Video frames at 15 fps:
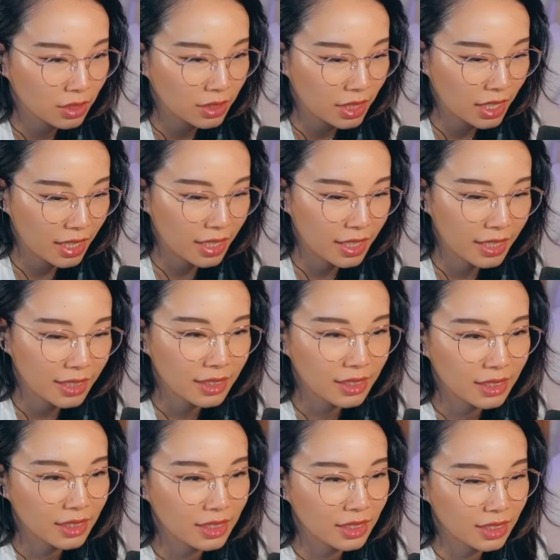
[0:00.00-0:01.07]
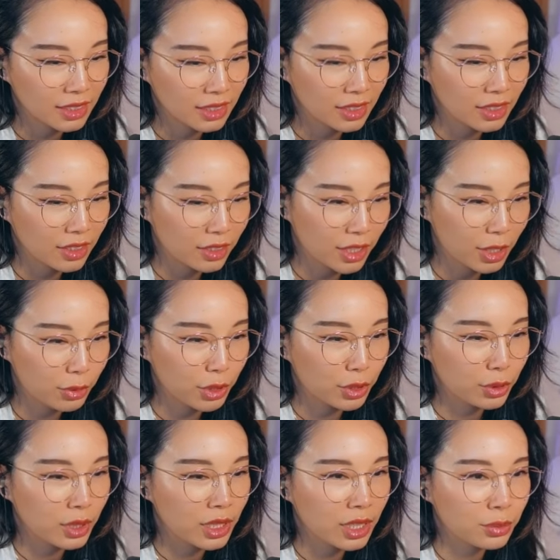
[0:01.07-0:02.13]
Nice. Okay, we're
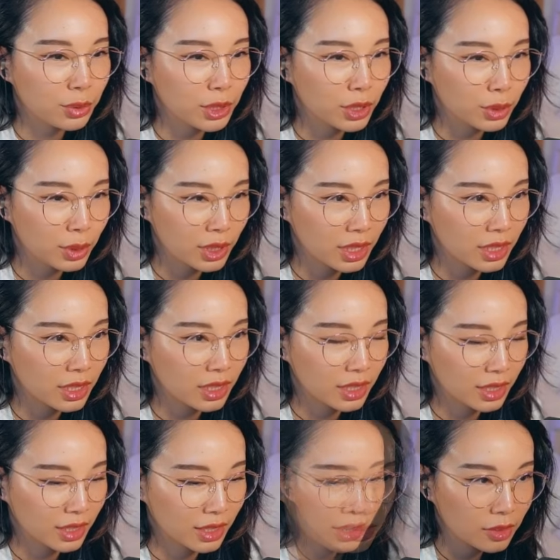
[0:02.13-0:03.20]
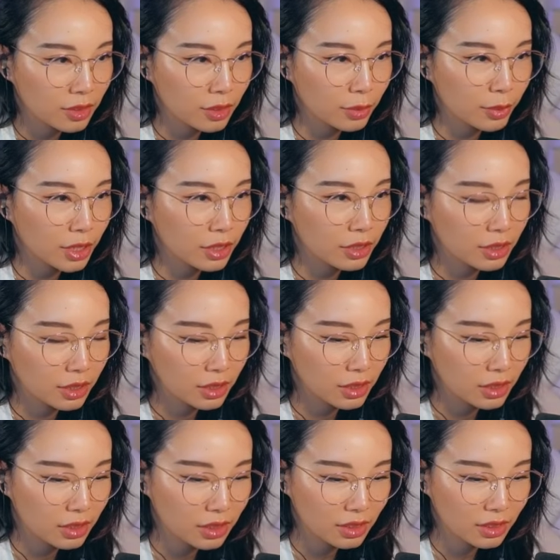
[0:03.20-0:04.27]
doing it. We're doing it. Oh my
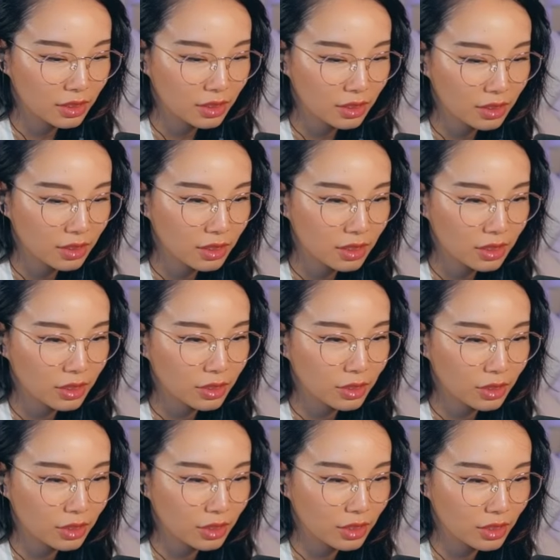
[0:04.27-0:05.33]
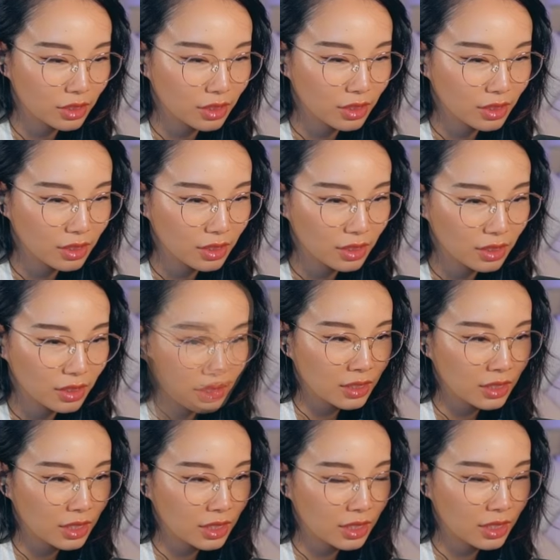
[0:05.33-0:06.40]
god. This is not good.
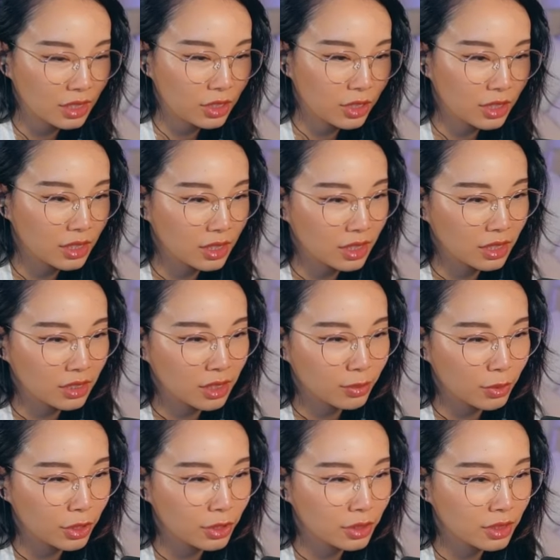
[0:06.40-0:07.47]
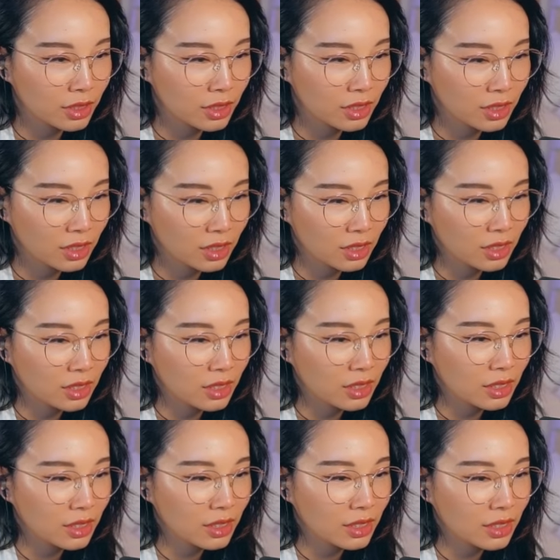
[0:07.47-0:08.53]
Okay, let's try to kill them all.
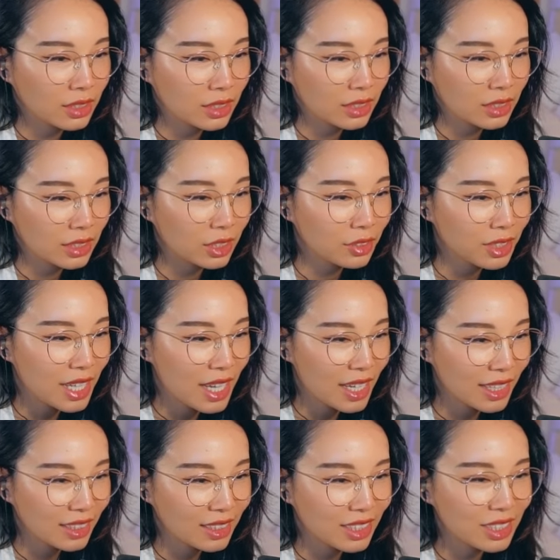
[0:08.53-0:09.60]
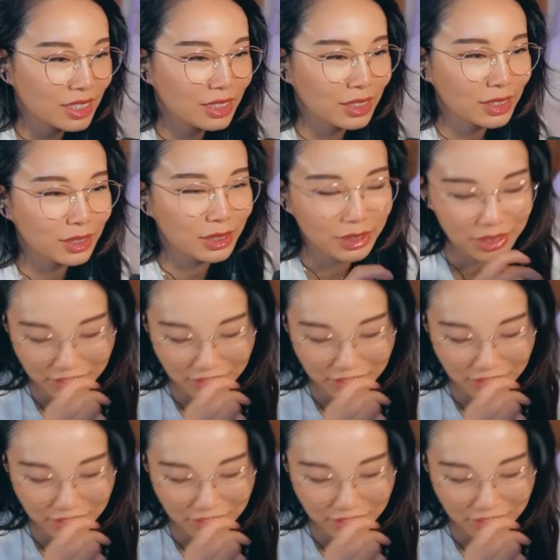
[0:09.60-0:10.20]
Don't die! No!